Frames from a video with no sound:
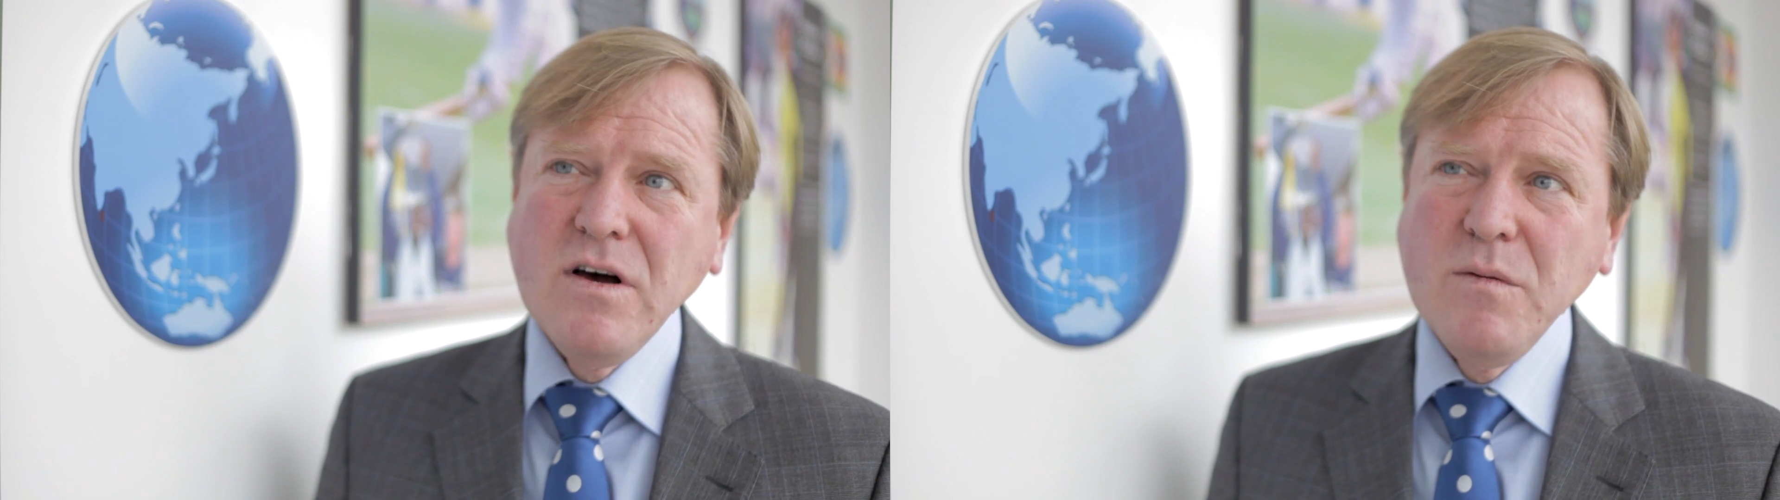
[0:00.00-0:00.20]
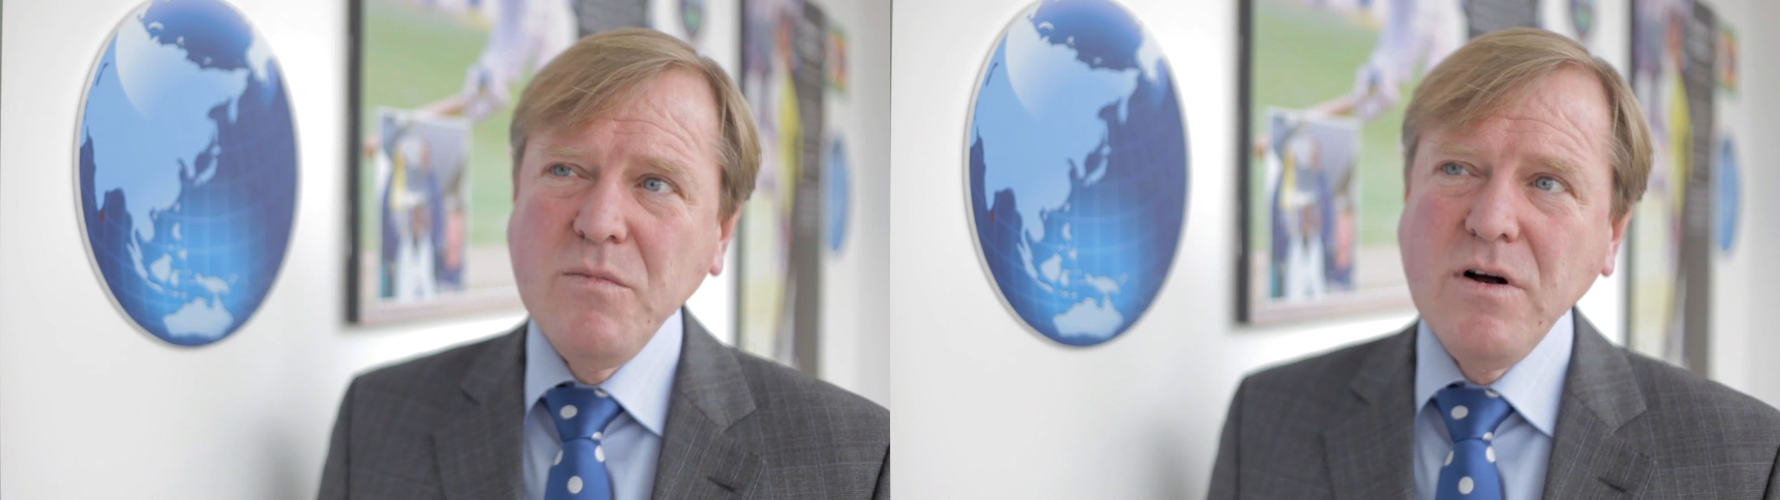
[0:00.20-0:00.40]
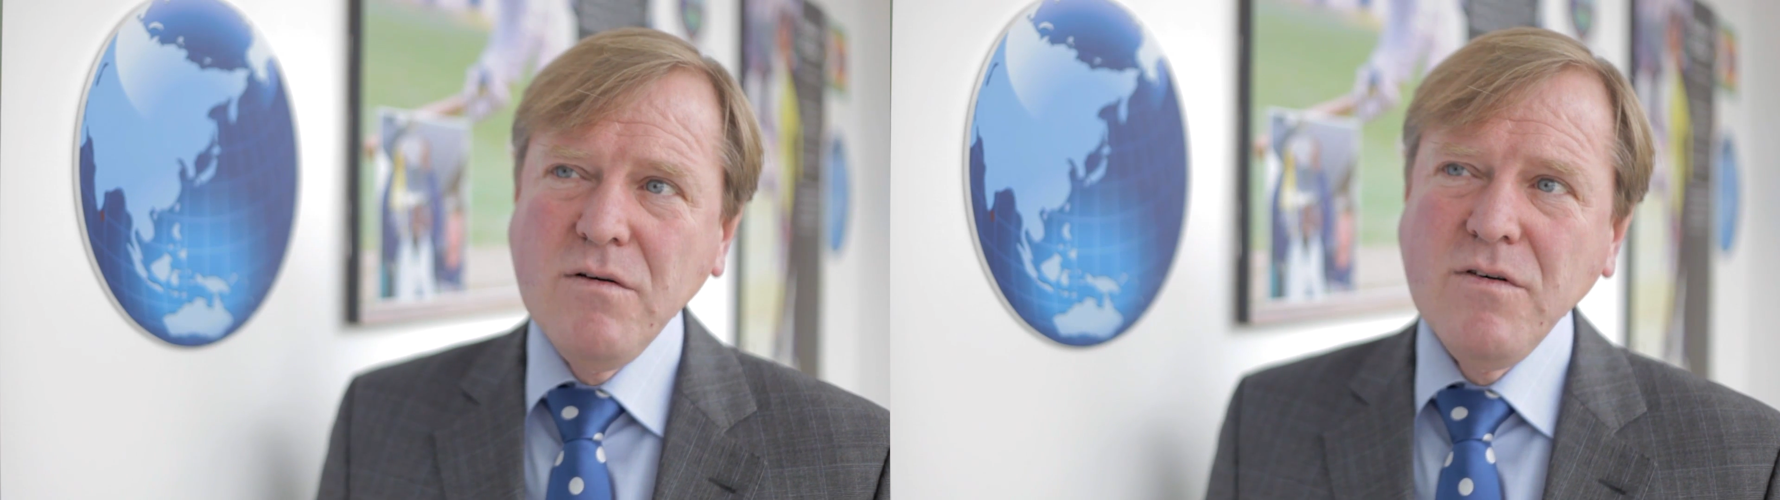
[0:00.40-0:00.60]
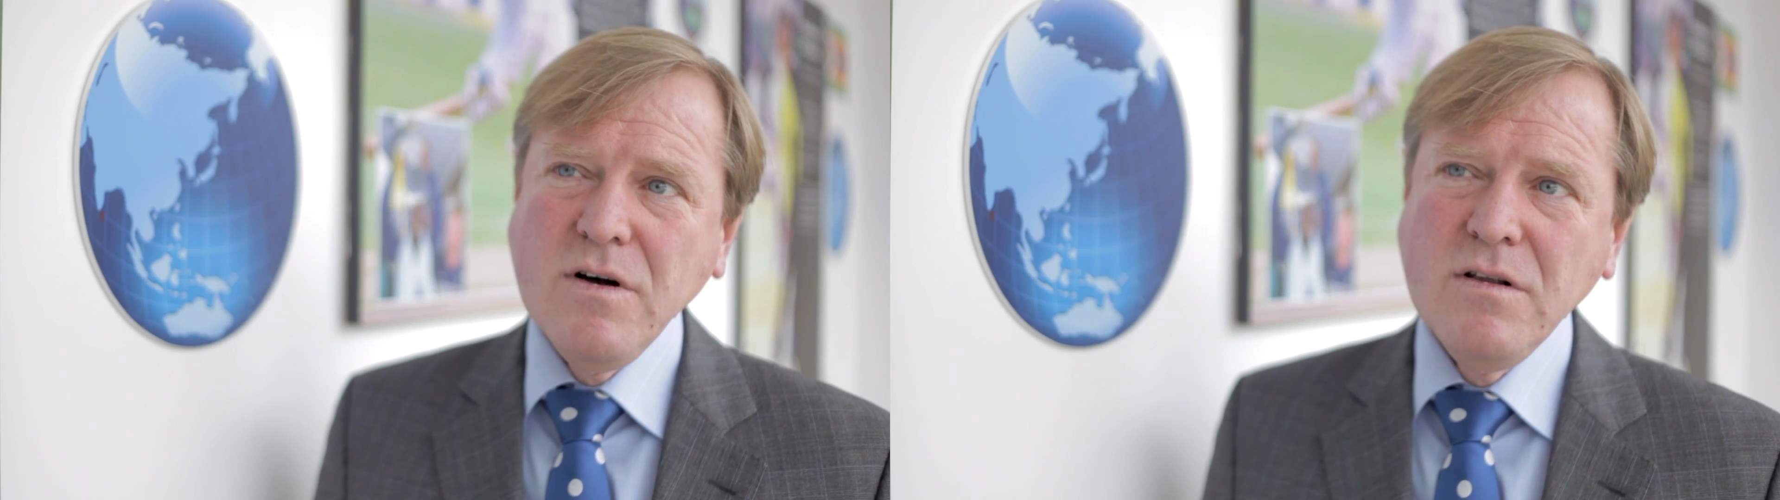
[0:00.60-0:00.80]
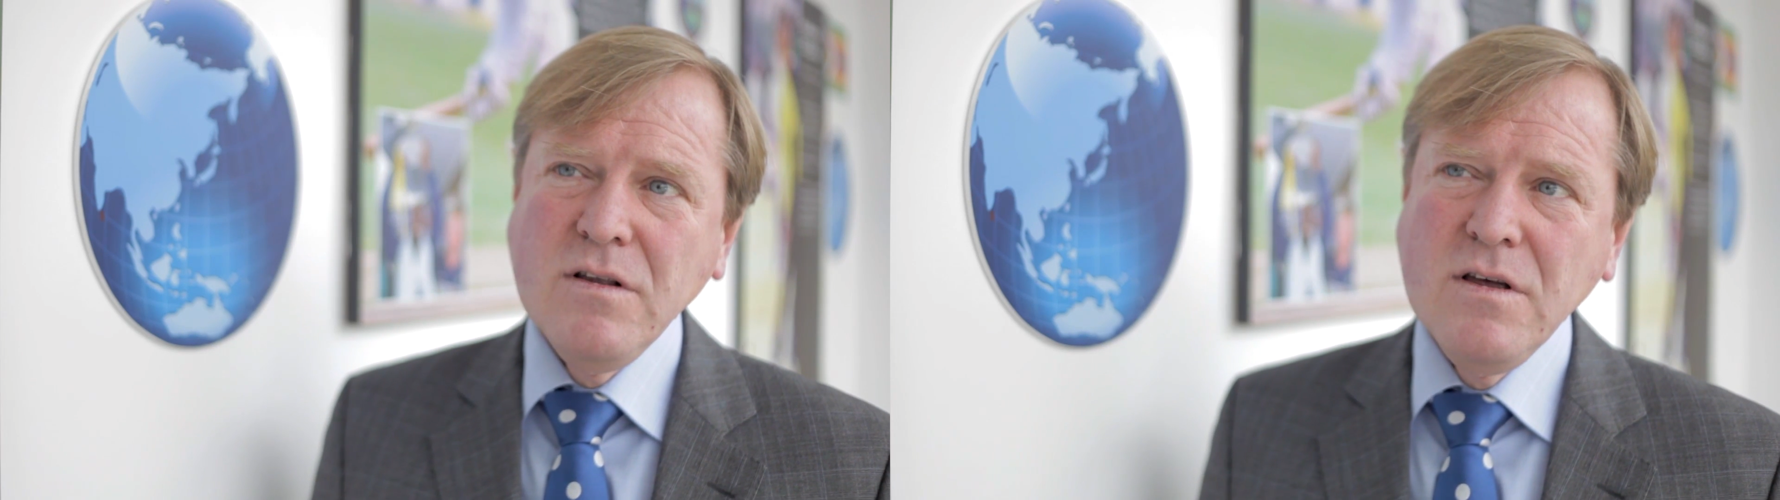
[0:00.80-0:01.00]

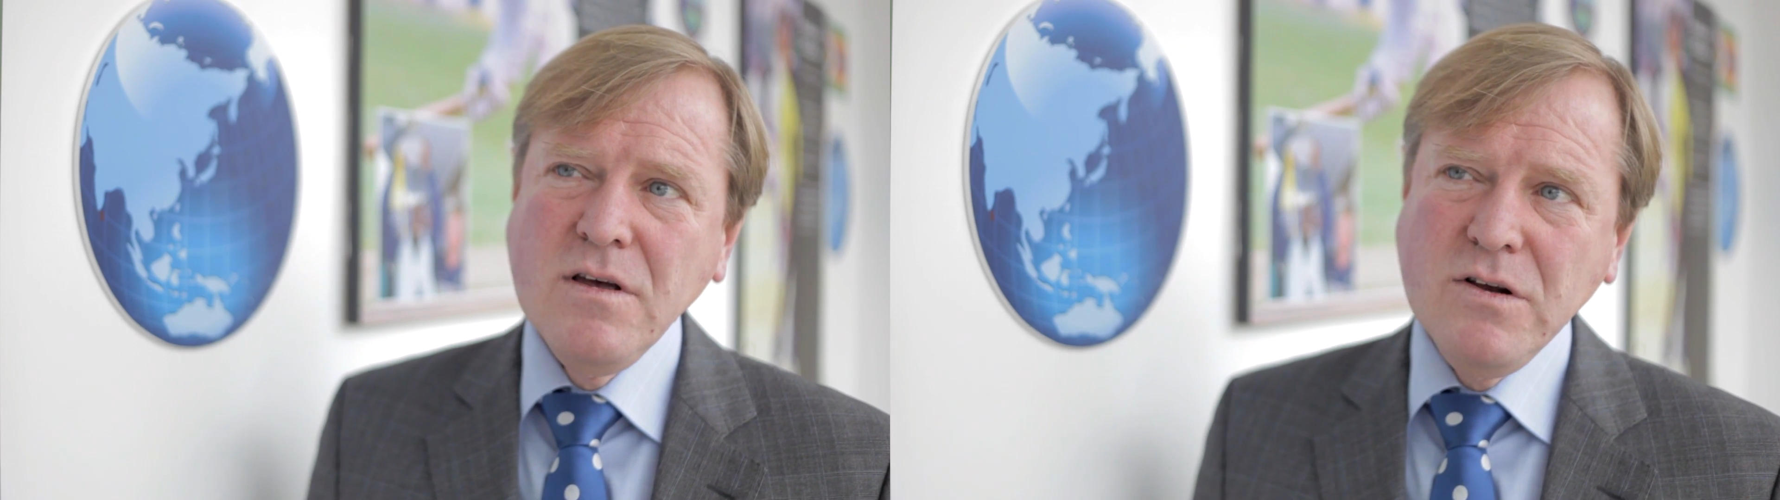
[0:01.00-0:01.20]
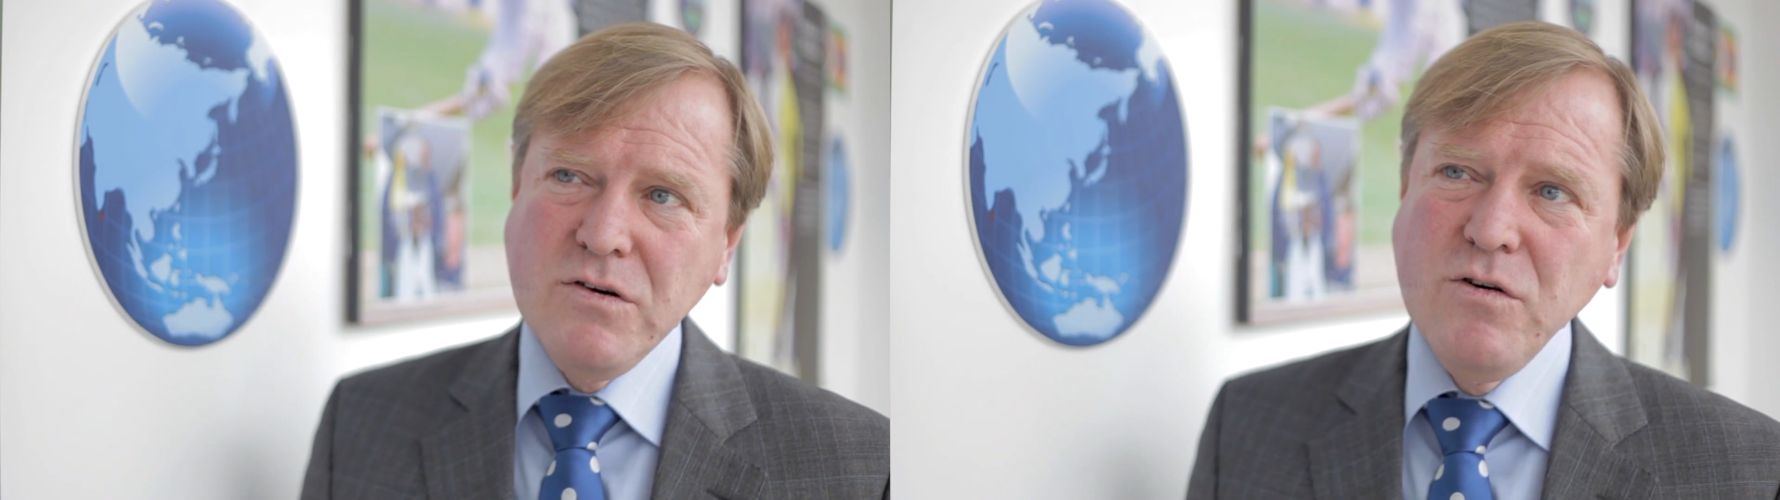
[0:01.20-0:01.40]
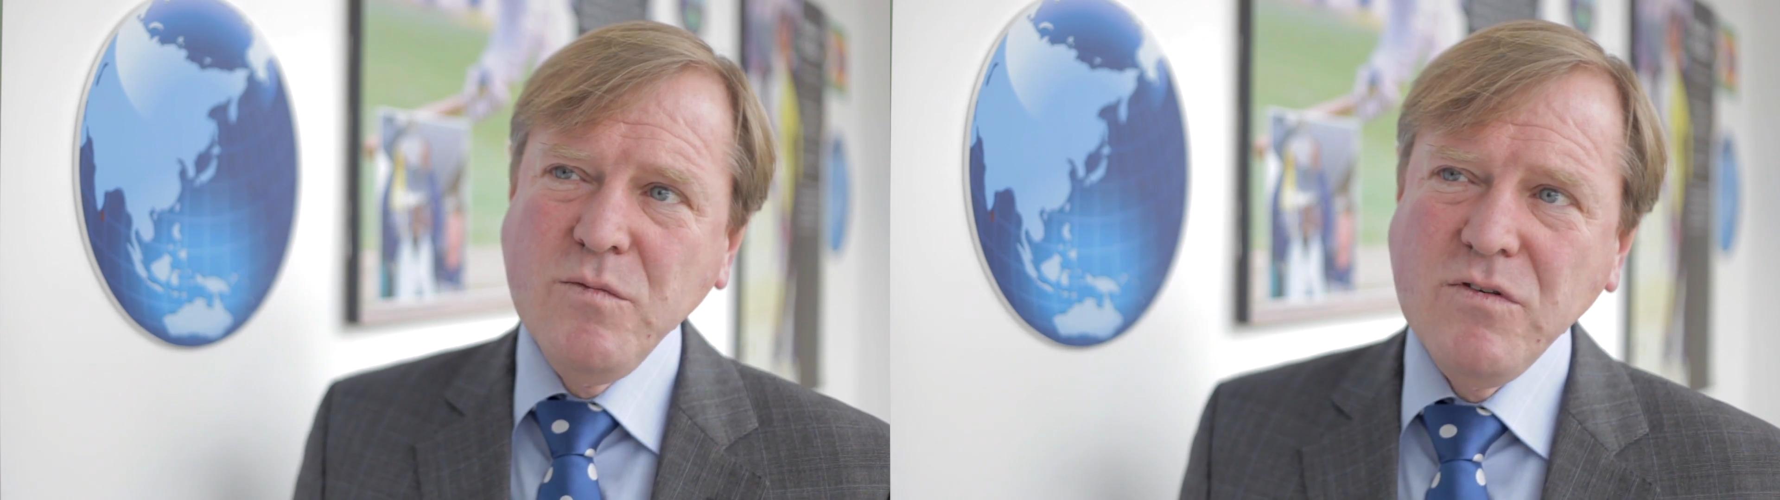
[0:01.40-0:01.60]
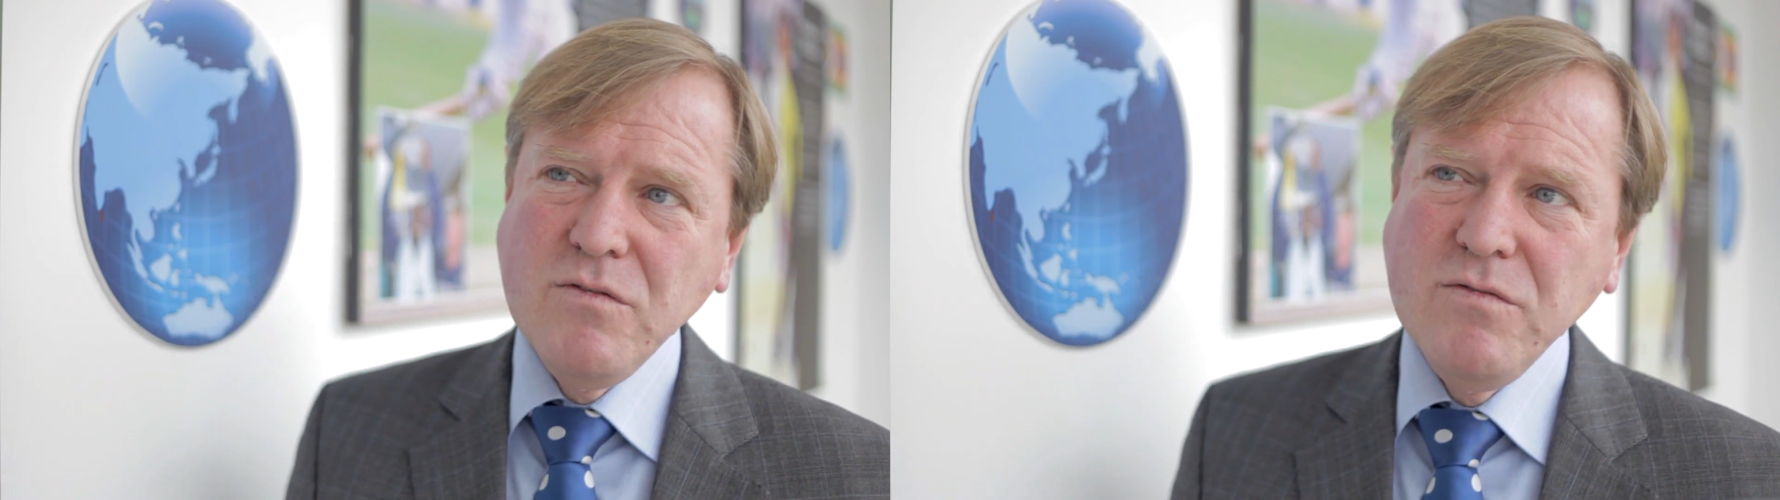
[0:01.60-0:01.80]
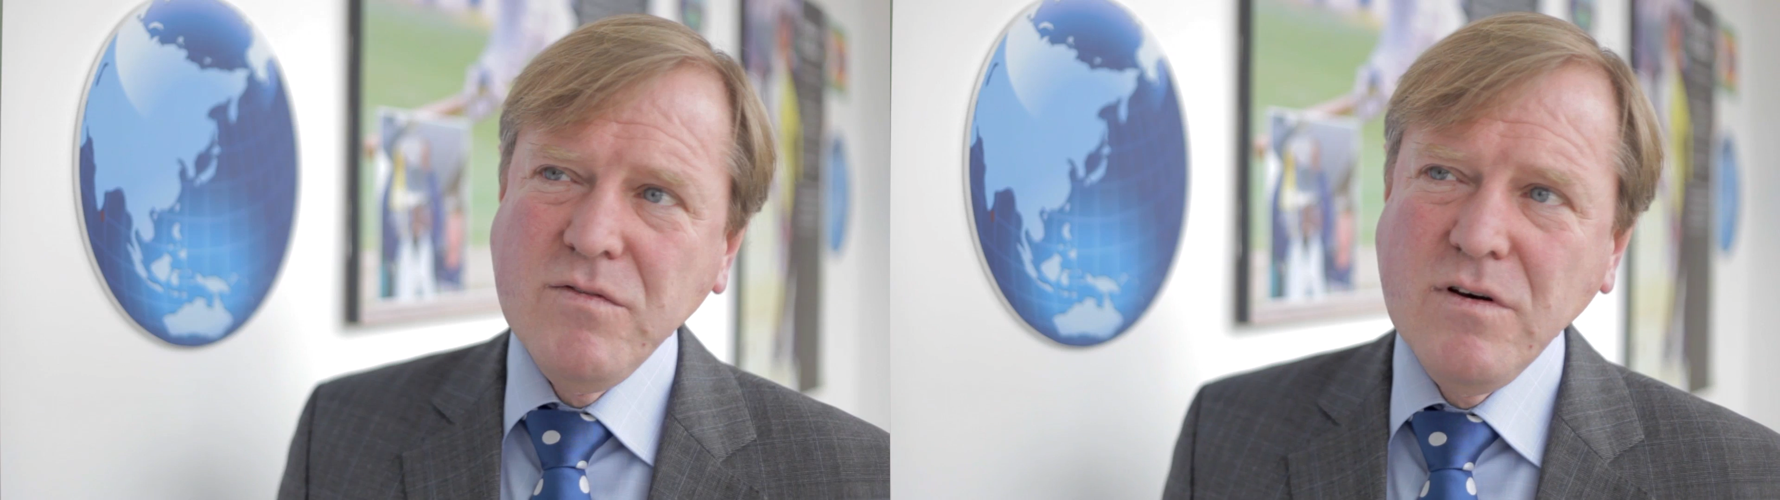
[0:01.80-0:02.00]
high-profile groups
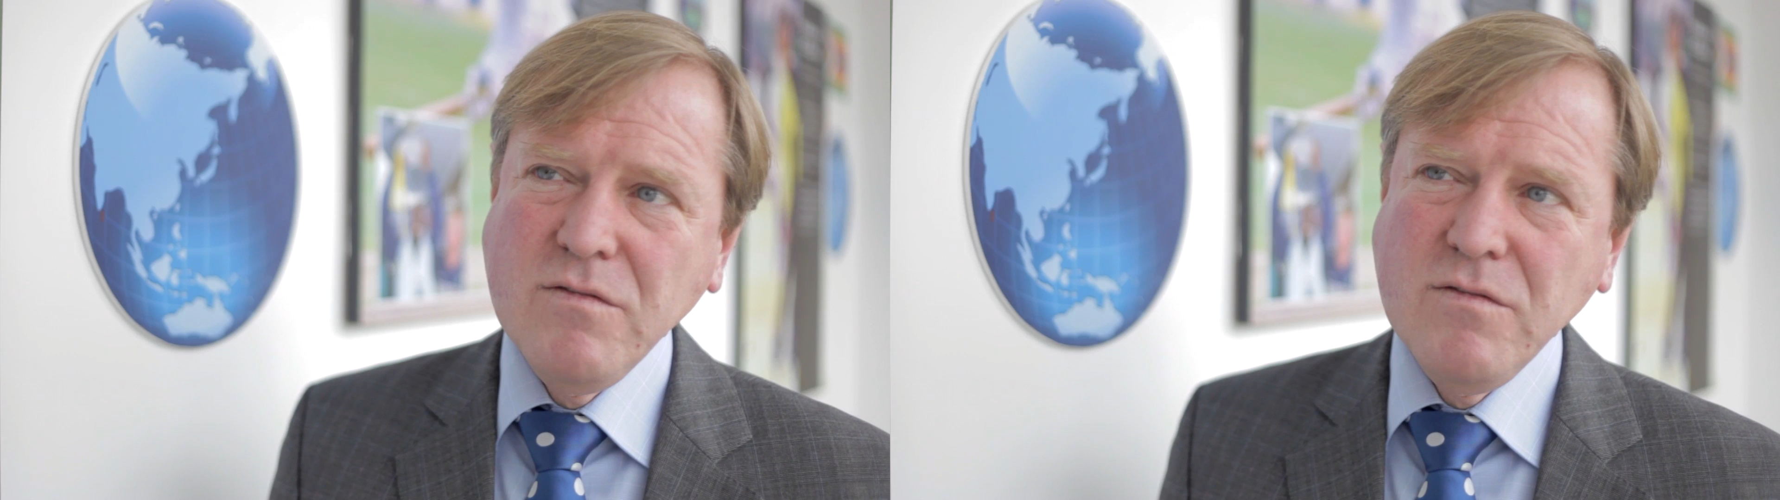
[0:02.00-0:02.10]
of